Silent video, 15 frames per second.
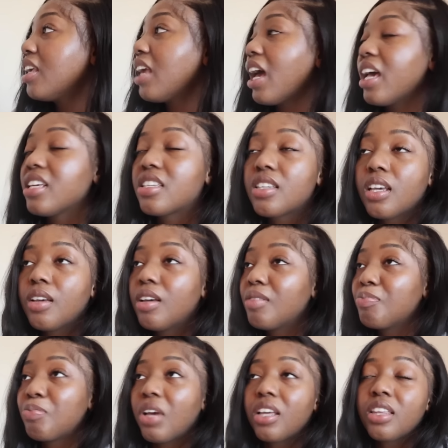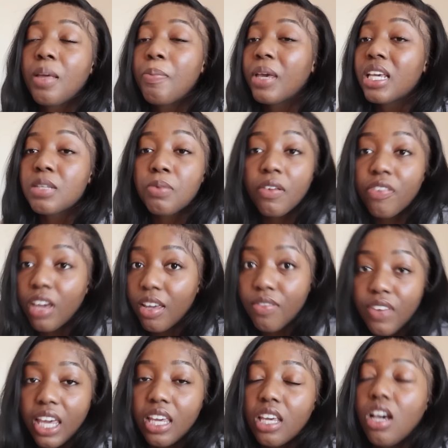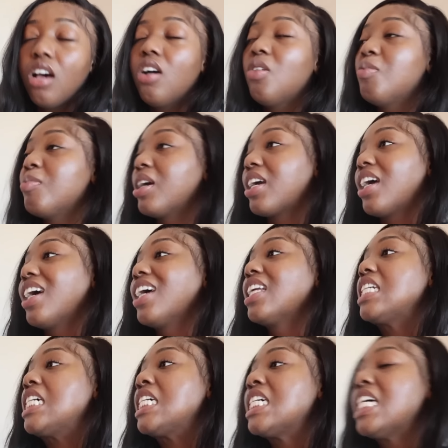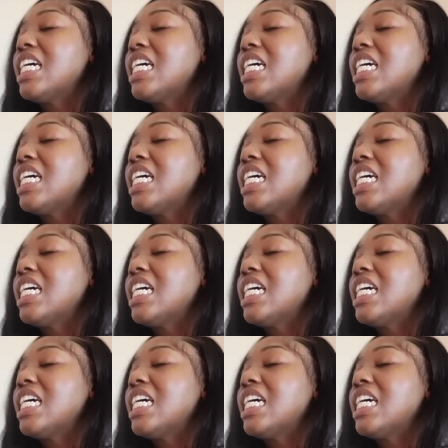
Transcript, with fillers: Yeah, it's the biggest buffet. Oh my God.